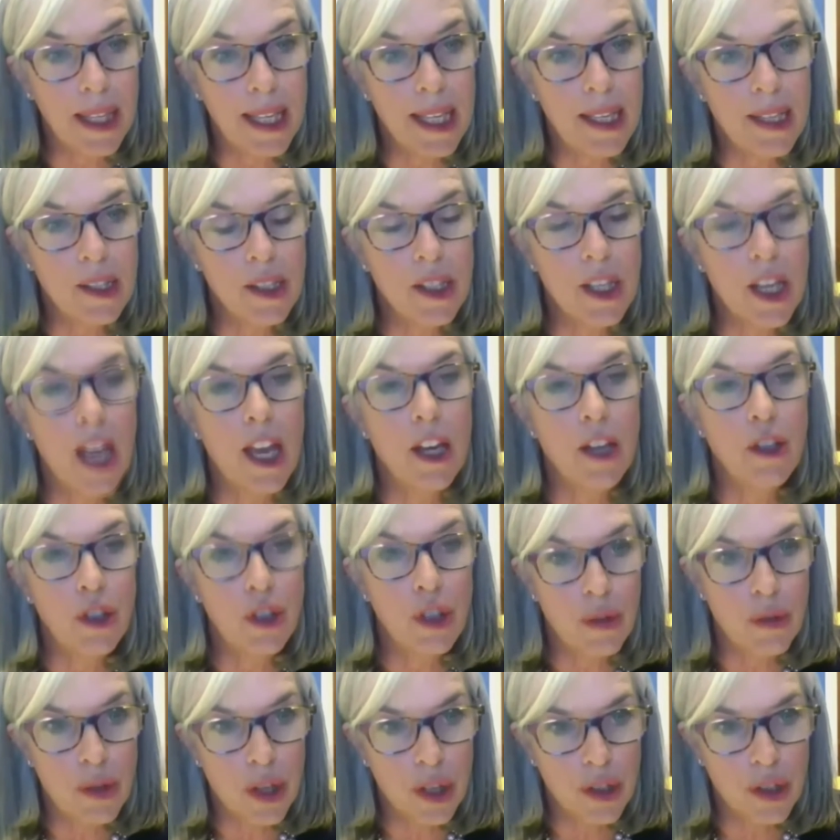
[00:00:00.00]
Police and
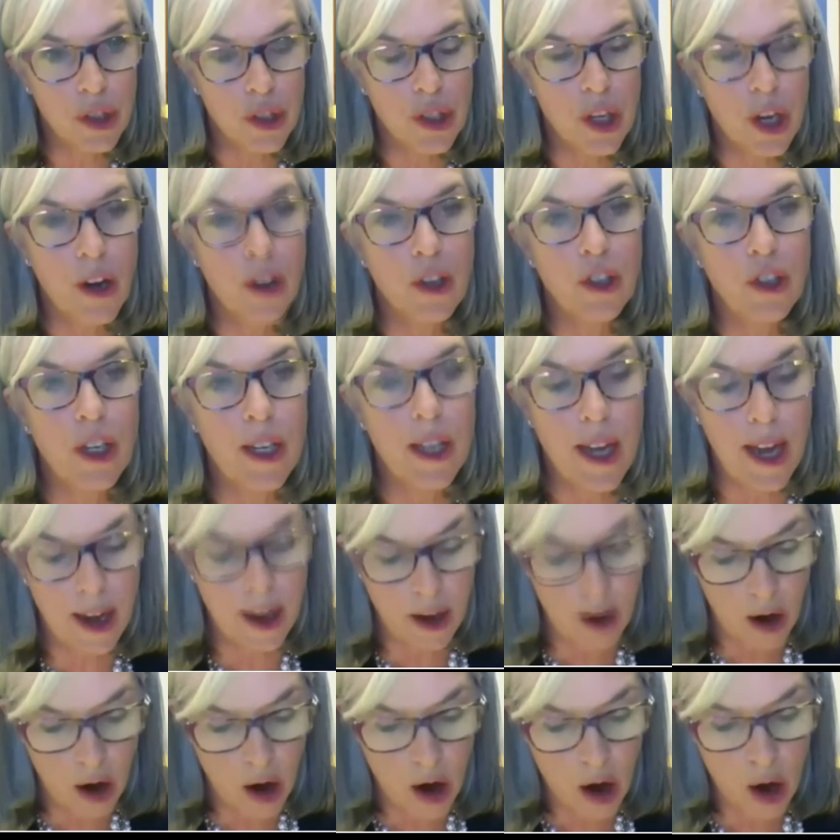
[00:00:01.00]
to the Sergeant
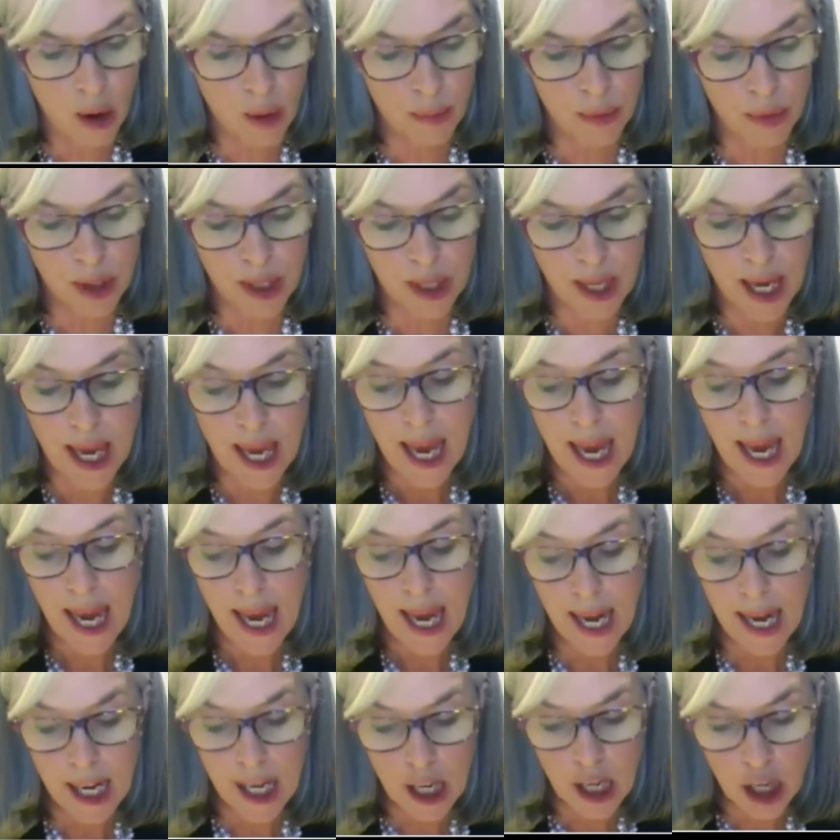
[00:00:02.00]
at Arms,
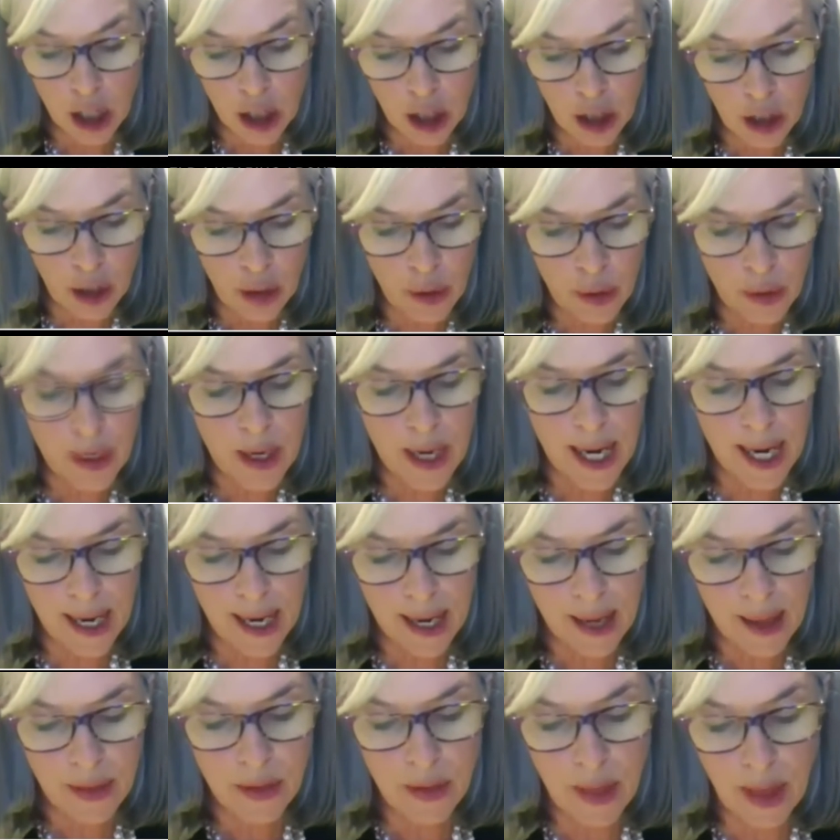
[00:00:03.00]

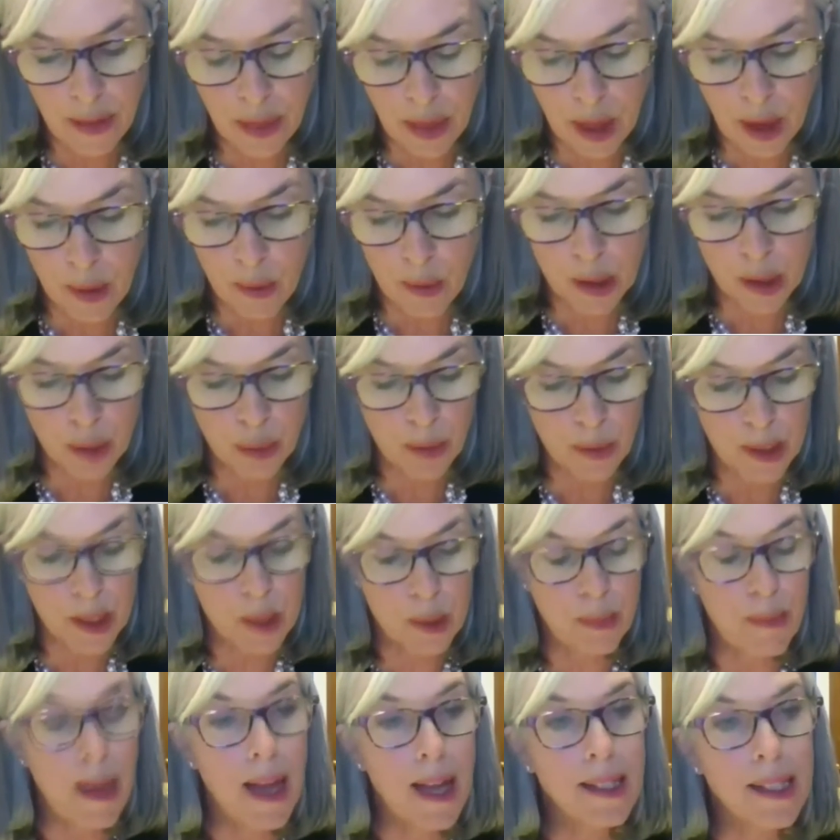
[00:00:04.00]
including that there was
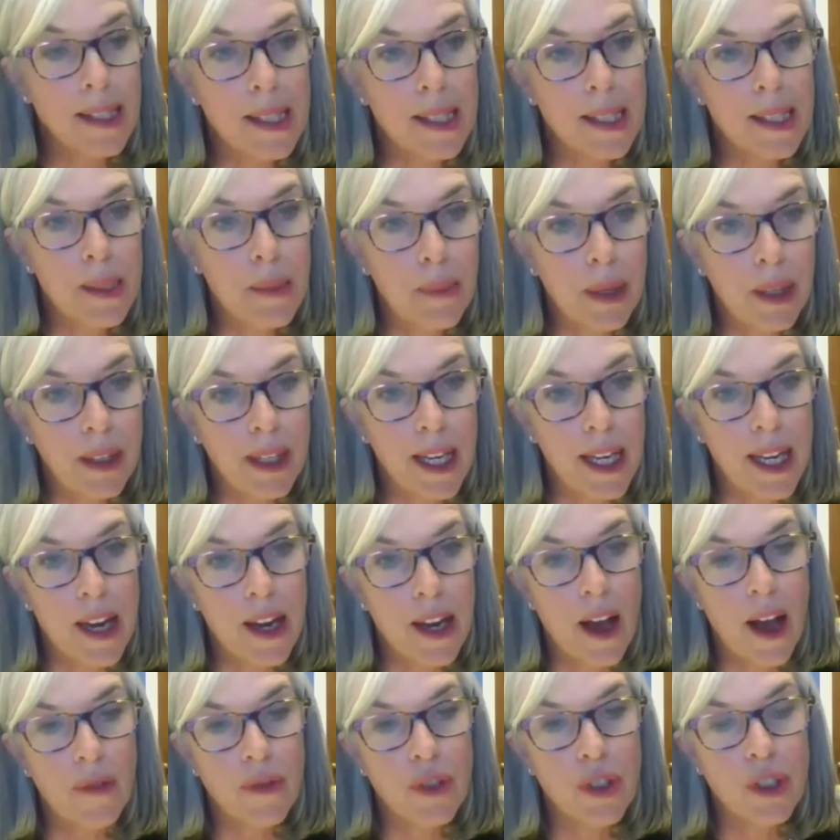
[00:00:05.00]

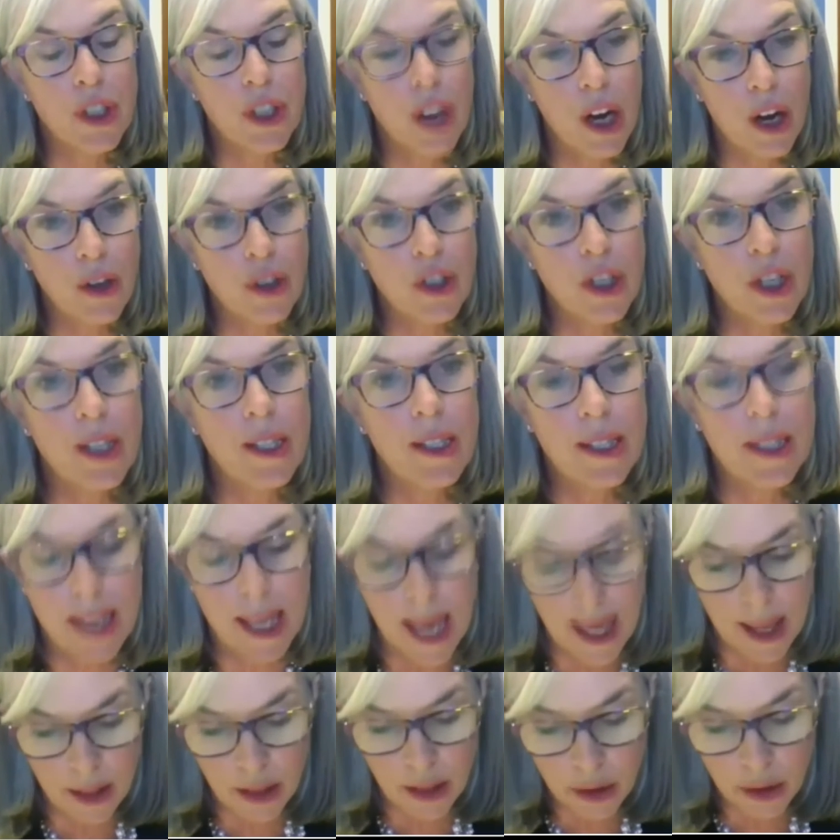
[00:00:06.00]
responsibility of sergeants
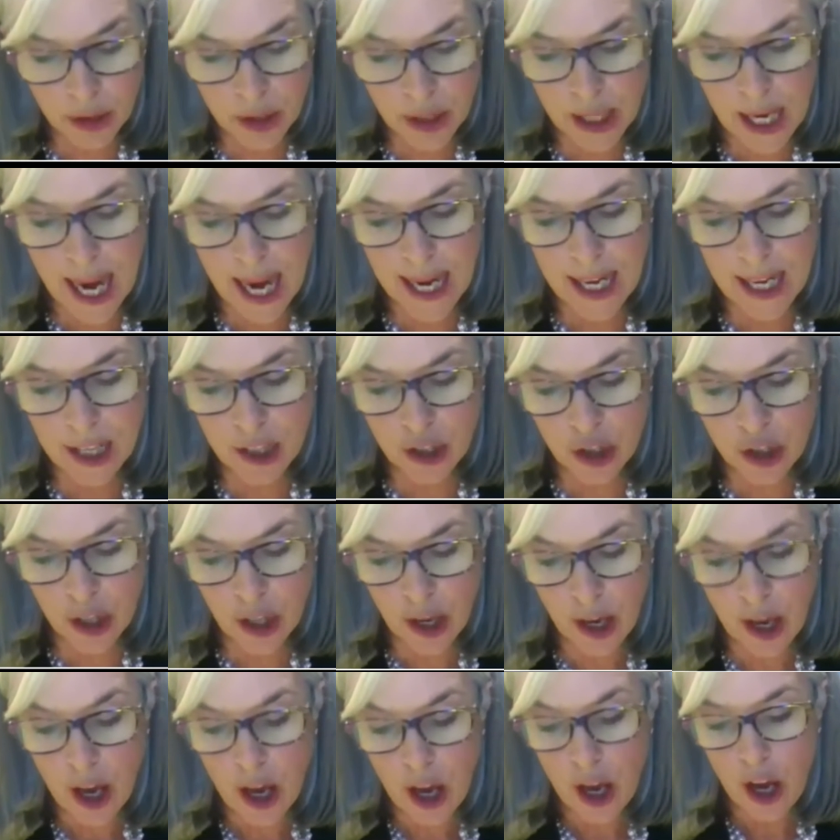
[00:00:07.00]
and
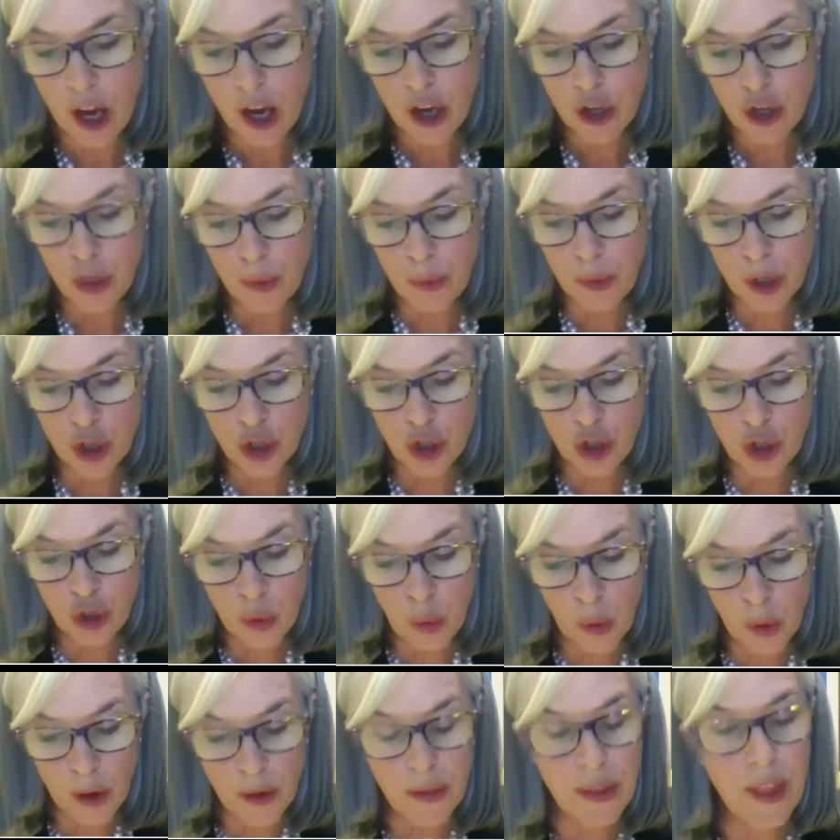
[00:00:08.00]
lieutenants to
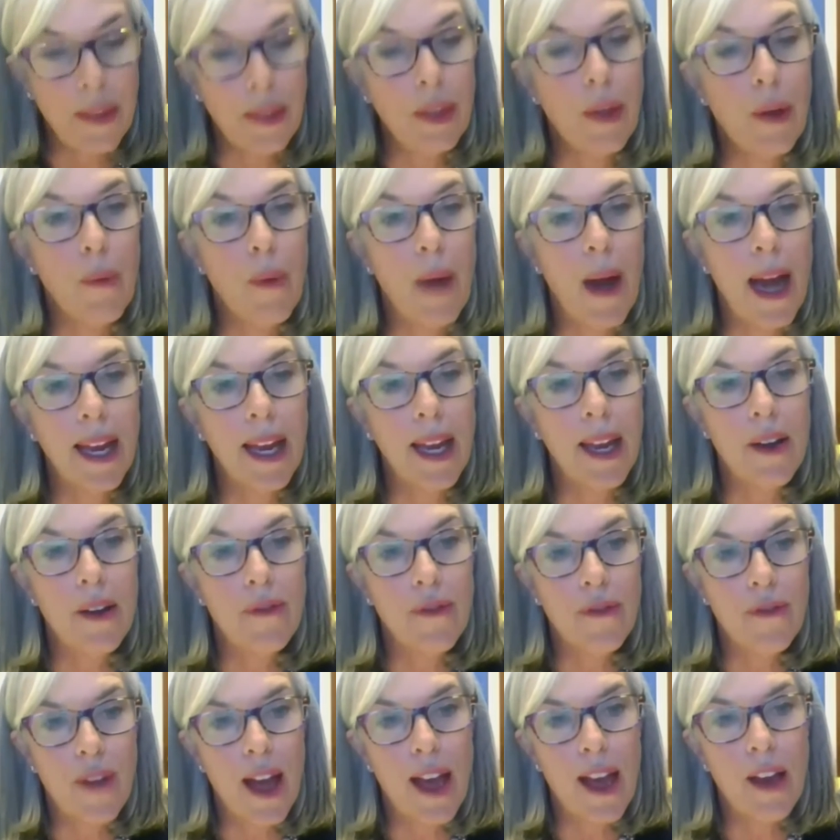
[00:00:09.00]
ensure that the rank
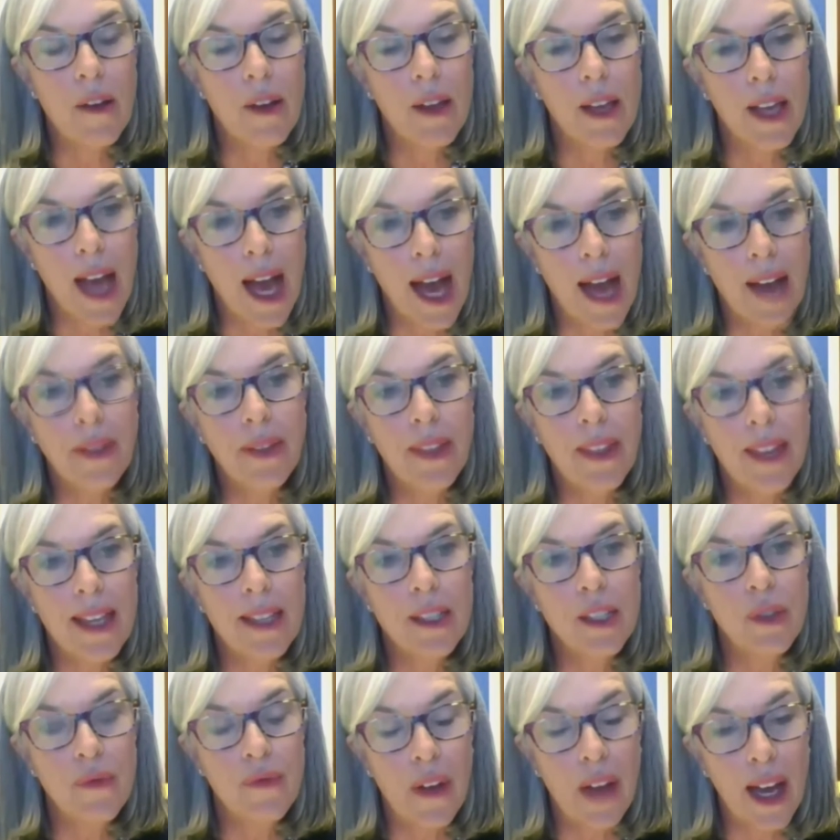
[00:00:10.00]
and file got
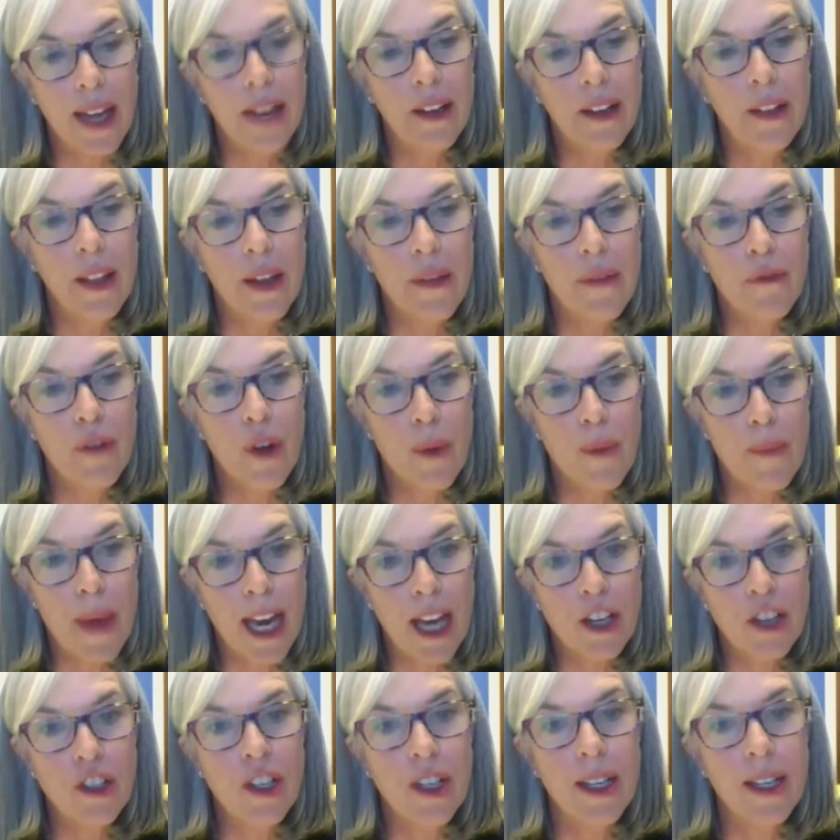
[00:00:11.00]
this vital
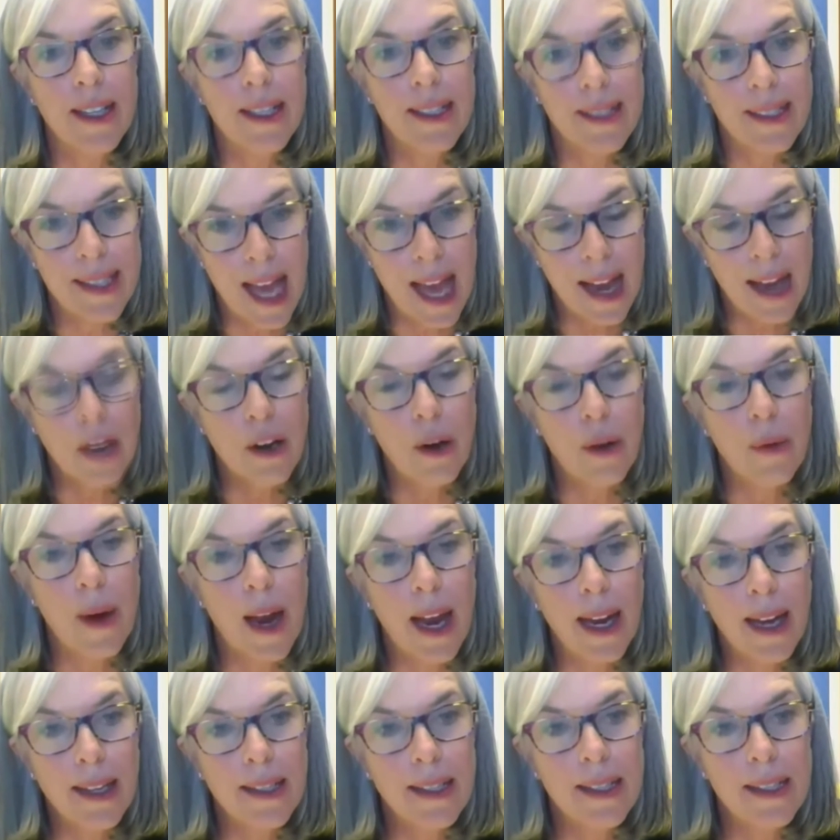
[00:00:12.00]
information. Is that
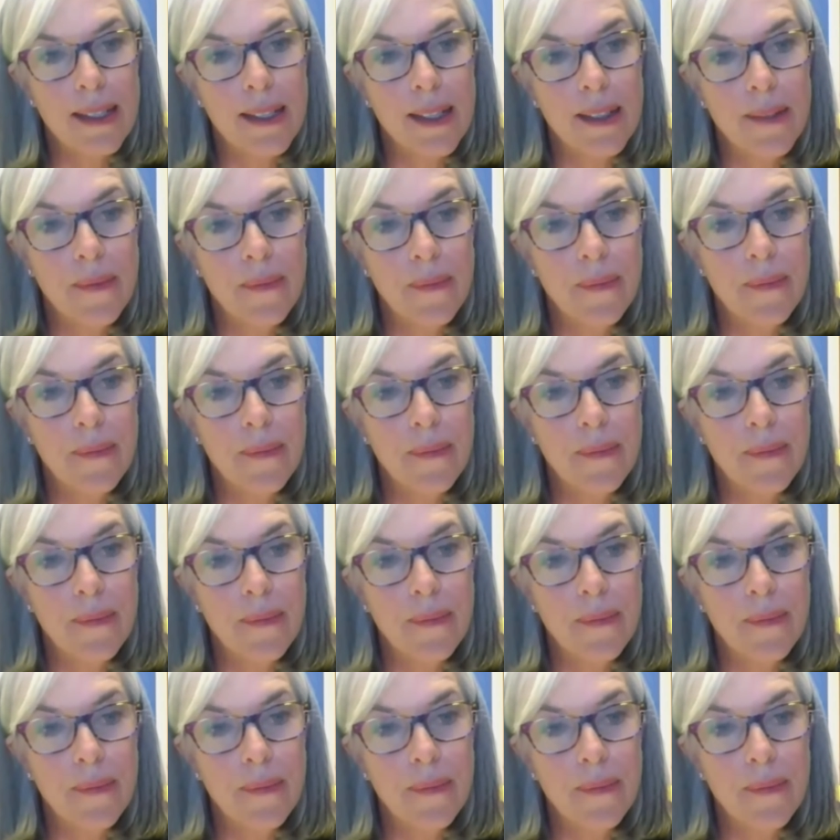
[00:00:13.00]
correct?